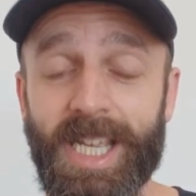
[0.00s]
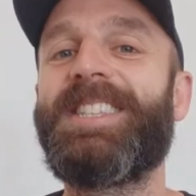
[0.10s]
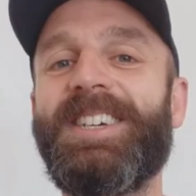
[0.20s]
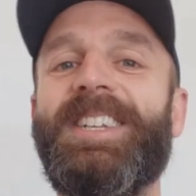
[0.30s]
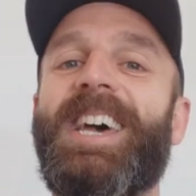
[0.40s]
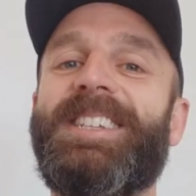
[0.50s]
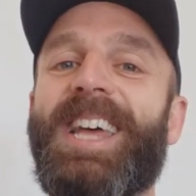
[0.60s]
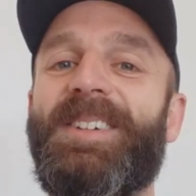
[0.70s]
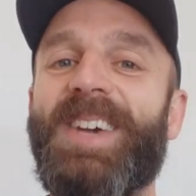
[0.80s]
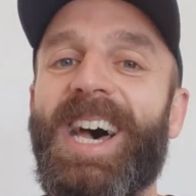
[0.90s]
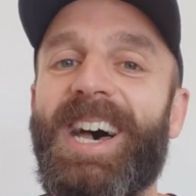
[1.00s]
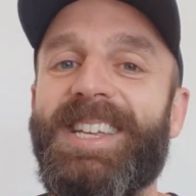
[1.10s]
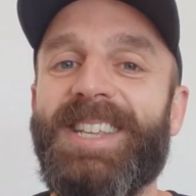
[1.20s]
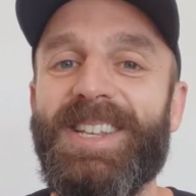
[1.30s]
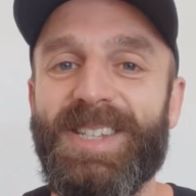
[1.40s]
Until next time,
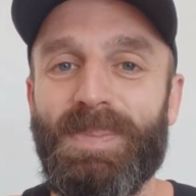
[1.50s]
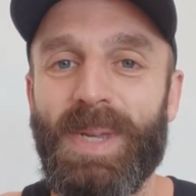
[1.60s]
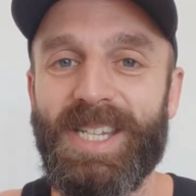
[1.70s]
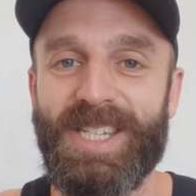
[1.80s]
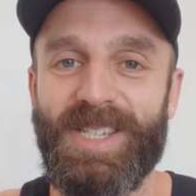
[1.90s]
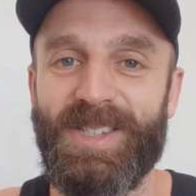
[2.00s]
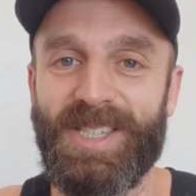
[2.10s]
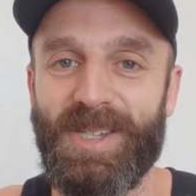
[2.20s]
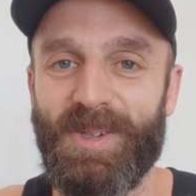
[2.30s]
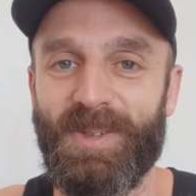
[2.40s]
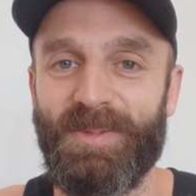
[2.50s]
guys, speak to you soon.